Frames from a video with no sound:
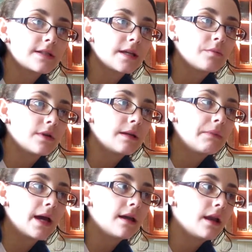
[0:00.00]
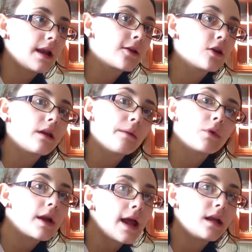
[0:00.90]
day pretty bad and I could
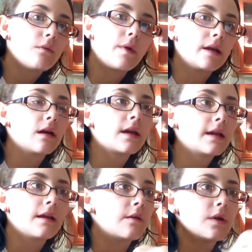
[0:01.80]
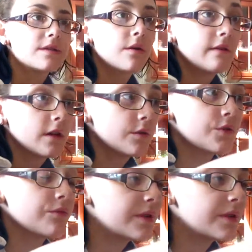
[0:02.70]
not put any weight on it like whatsoever. It was